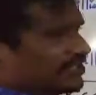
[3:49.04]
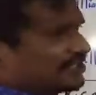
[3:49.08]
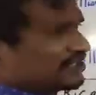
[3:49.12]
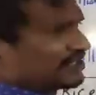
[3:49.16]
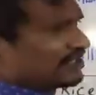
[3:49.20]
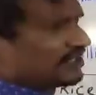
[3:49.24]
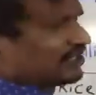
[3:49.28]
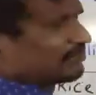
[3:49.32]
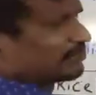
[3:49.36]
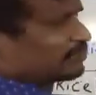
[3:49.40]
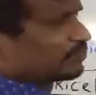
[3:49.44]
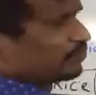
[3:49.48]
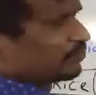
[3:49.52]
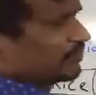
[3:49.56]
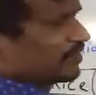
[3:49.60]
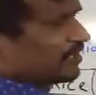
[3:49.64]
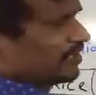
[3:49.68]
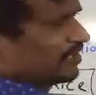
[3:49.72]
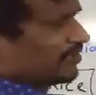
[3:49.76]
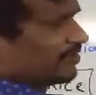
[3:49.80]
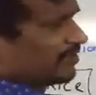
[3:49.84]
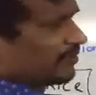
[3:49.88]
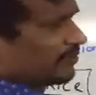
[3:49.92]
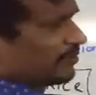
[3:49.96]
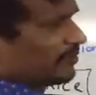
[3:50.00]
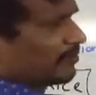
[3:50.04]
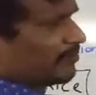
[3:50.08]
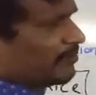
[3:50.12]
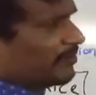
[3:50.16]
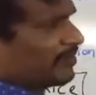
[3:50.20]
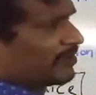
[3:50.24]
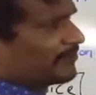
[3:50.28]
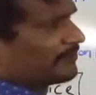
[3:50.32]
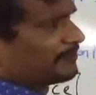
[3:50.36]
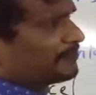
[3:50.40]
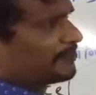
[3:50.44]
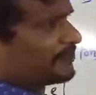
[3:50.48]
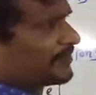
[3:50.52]
These names we have to
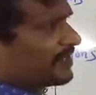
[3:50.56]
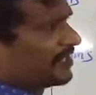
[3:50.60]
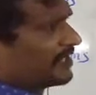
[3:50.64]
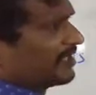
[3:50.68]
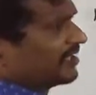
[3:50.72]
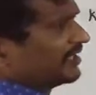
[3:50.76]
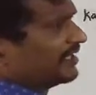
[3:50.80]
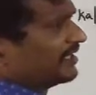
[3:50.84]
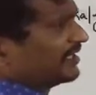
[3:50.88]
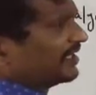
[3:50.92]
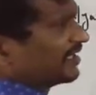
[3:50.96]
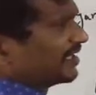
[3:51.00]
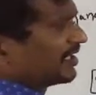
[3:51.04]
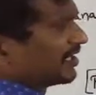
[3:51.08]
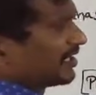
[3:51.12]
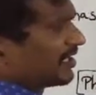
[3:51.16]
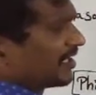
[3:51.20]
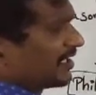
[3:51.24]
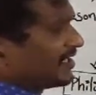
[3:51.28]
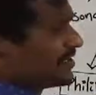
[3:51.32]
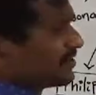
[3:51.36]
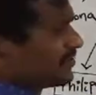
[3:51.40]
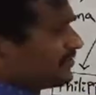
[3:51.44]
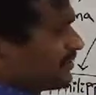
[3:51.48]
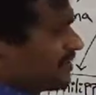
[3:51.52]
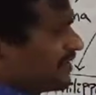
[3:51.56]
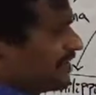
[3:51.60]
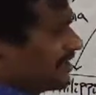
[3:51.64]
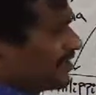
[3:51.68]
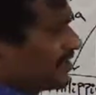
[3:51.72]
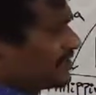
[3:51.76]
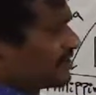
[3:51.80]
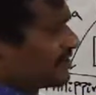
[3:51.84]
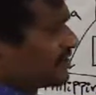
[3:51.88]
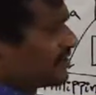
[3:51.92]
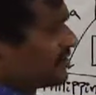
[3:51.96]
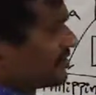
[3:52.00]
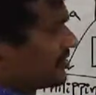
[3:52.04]
remember. India rice
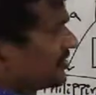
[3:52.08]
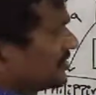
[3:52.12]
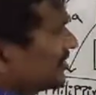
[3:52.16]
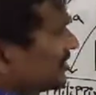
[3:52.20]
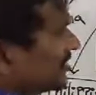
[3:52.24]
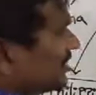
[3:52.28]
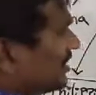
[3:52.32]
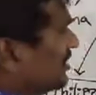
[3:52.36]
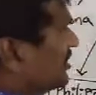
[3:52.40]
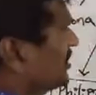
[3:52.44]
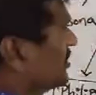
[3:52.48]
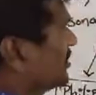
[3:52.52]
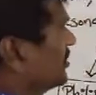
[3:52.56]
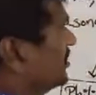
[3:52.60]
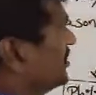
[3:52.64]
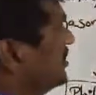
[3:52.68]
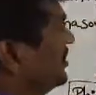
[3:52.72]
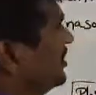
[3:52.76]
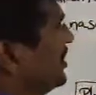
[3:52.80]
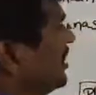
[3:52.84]
varieties, right?